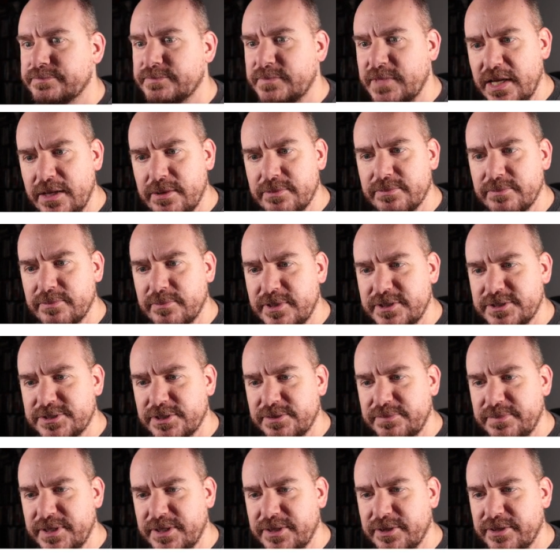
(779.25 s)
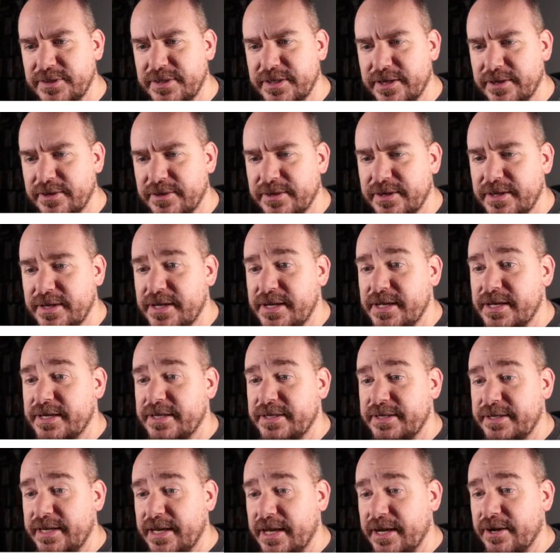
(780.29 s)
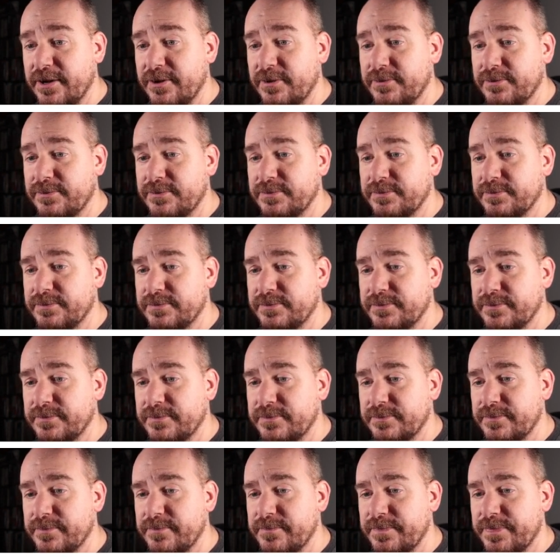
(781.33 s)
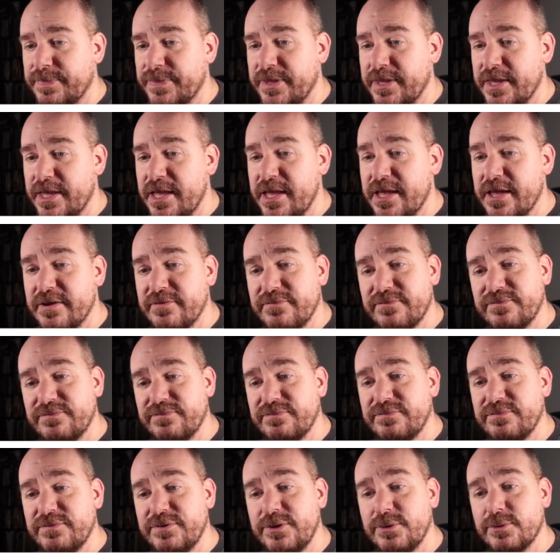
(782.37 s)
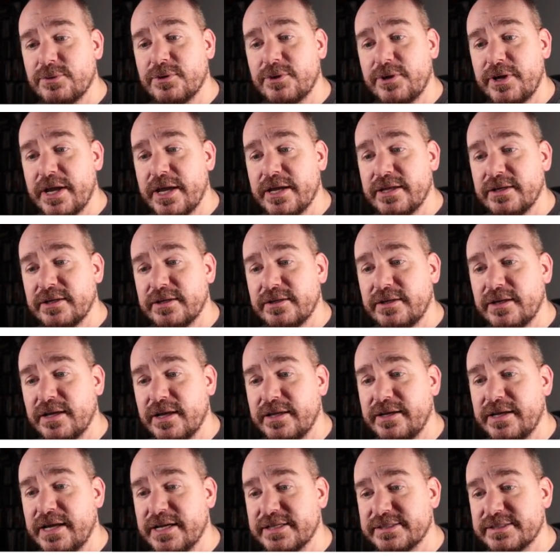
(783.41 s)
Yeah, we should be good there. Now, if you created an